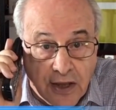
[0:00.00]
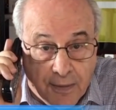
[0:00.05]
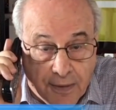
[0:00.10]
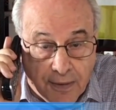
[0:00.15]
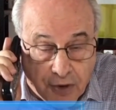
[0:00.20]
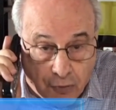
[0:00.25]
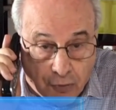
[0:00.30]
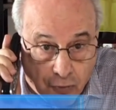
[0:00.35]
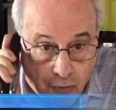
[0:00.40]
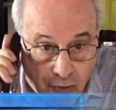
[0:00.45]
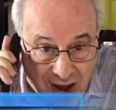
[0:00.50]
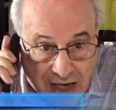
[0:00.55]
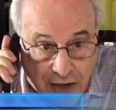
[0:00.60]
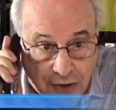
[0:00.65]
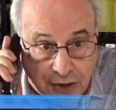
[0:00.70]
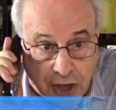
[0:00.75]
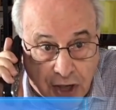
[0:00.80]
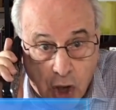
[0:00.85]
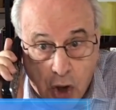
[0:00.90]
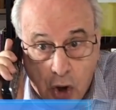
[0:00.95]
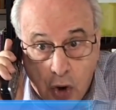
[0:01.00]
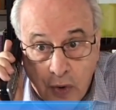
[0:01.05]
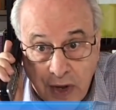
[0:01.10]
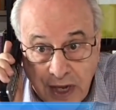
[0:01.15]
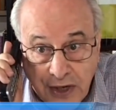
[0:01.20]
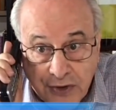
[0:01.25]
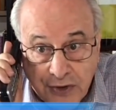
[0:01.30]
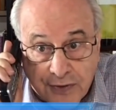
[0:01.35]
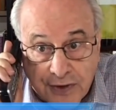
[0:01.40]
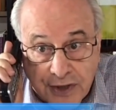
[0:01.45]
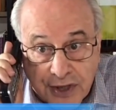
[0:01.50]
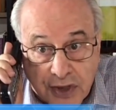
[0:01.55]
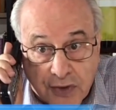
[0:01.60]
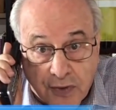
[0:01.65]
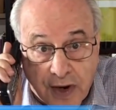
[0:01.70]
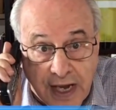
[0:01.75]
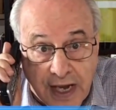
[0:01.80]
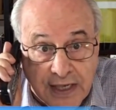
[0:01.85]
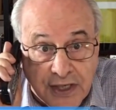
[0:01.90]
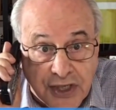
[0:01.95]
record low interest
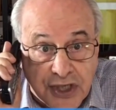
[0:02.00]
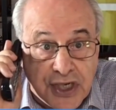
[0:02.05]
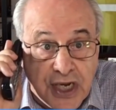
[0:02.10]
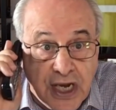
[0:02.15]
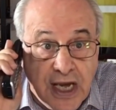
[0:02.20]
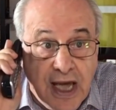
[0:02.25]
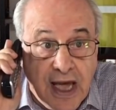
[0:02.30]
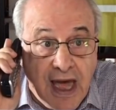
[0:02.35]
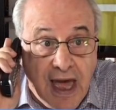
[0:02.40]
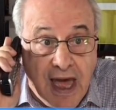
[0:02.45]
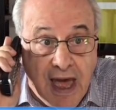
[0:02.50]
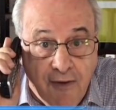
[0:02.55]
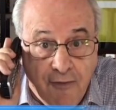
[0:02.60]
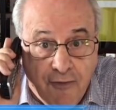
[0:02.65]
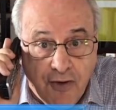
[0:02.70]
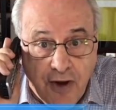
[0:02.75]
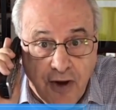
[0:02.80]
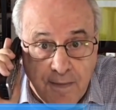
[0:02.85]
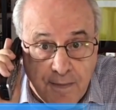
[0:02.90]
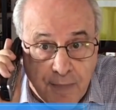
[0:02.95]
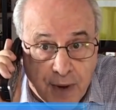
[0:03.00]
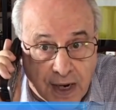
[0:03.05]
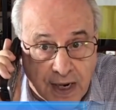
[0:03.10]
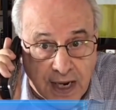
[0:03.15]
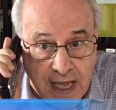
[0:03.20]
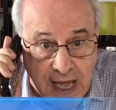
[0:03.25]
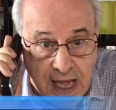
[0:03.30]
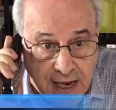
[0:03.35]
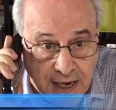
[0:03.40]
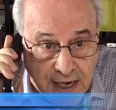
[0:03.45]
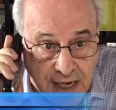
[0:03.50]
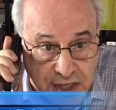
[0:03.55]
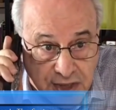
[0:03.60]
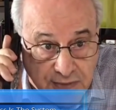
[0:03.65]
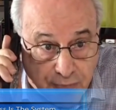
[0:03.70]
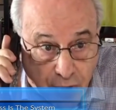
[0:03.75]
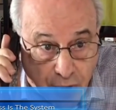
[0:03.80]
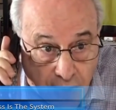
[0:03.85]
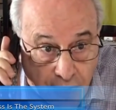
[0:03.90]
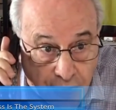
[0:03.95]
rates, everybody and his
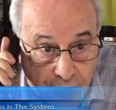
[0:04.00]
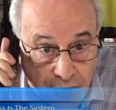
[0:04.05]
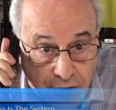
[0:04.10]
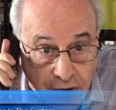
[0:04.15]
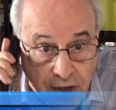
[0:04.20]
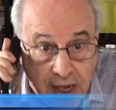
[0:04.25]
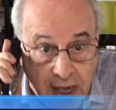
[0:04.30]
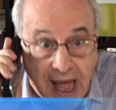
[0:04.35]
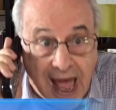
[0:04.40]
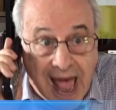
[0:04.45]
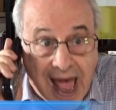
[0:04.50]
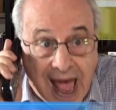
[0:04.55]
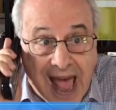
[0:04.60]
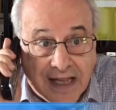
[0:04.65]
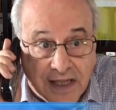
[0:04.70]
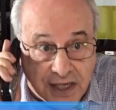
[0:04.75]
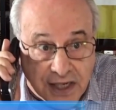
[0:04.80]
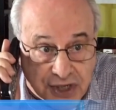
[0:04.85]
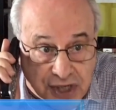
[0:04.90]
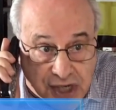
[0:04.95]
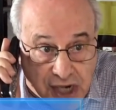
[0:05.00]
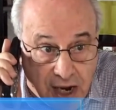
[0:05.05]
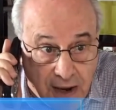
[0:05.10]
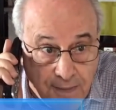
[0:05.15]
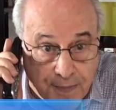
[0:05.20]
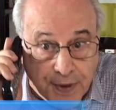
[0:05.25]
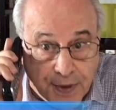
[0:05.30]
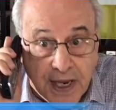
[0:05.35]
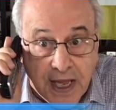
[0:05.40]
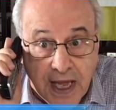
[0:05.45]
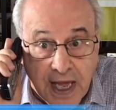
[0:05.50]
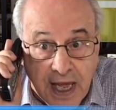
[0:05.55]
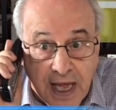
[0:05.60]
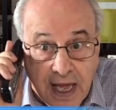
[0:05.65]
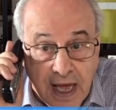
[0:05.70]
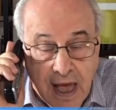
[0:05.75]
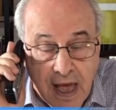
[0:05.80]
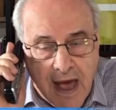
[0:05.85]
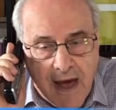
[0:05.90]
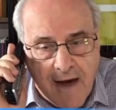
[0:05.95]
brother and his company
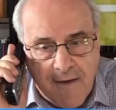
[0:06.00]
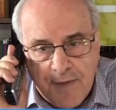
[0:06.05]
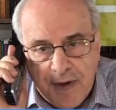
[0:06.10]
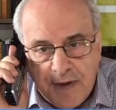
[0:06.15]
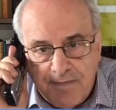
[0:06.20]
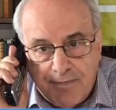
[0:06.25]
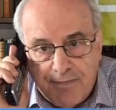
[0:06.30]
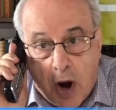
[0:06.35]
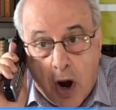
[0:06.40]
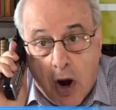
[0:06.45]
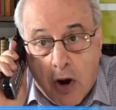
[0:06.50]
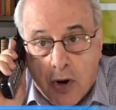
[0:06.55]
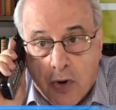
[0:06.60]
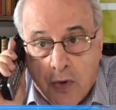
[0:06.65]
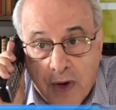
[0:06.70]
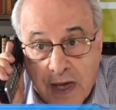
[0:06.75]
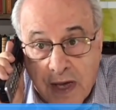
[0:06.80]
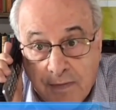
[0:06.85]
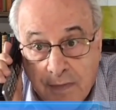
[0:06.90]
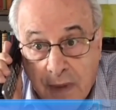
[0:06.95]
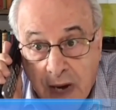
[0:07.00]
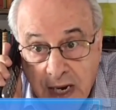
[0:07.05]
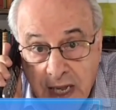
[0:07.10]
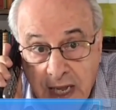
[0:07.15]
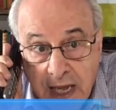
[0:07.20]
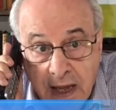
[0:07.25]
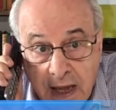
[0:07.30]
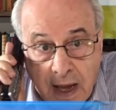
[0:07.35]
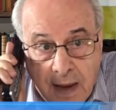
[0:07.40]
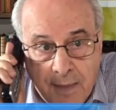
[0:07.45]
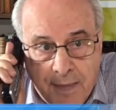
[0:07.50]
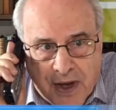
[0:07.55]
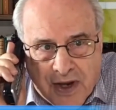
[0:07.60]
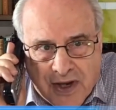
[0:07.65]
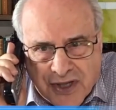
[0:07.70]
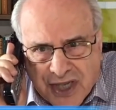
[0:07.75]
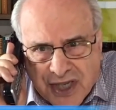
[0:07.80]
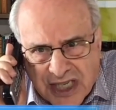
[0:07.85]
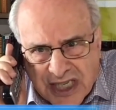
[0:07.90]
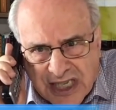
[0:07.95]
have been borrowing money because
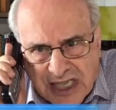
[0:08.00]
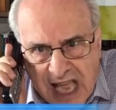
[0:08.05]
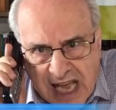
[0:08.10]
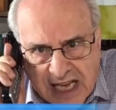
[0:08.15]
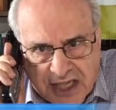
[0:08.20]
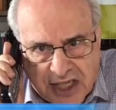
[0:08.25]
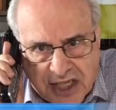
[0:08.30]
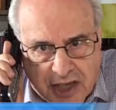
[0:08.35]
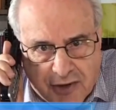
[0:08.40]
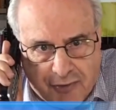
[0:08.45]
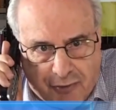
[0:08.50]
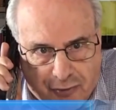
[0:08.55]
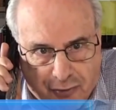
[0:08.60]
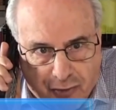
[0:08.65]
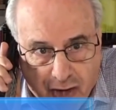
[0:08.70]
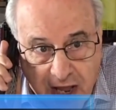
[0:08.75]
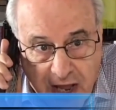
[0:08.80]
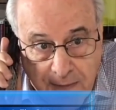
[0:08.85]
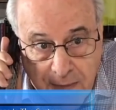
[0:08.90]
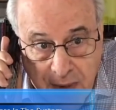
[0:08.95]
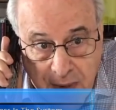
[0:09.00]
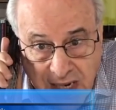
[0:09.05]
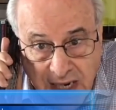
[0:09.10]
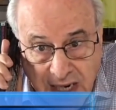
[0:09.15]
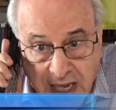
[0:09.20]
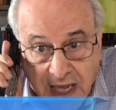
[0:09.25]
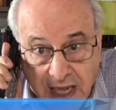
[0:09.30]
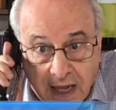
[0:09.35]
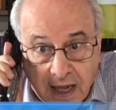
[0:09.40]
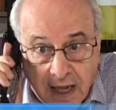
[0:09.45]
it's next to free money.